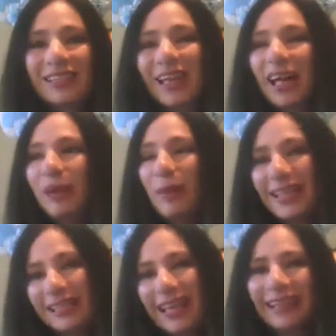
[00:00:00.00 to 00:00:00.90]
kind of makes
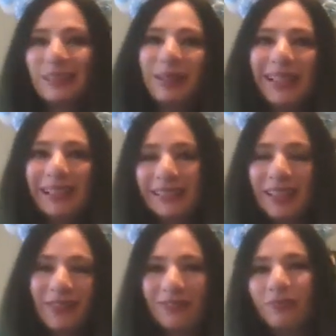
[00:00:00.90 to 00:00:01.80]
sense because
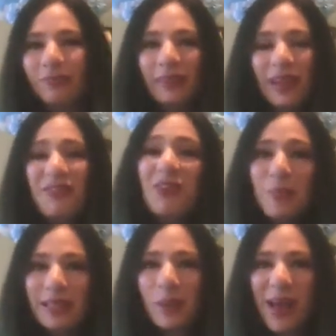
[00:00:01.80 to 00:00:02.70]
of, if you've
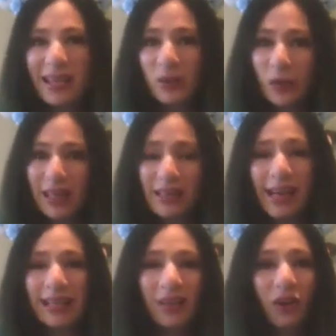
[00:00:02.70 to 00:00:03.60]
been to Pandora at
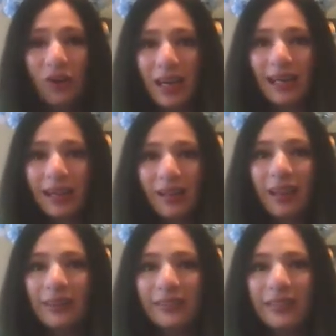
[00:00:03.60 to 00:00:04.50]
night, it all kind of
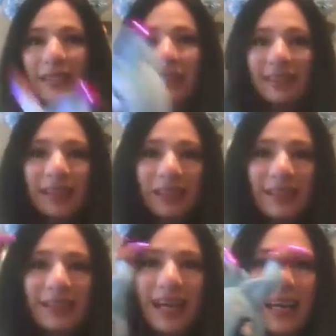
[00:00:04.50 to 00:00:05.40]
glows. So this
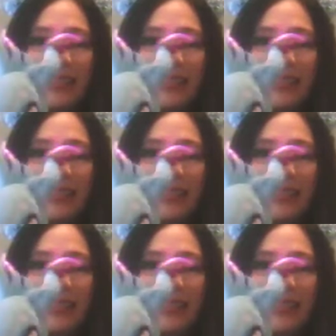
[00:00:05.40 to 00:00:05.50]
guy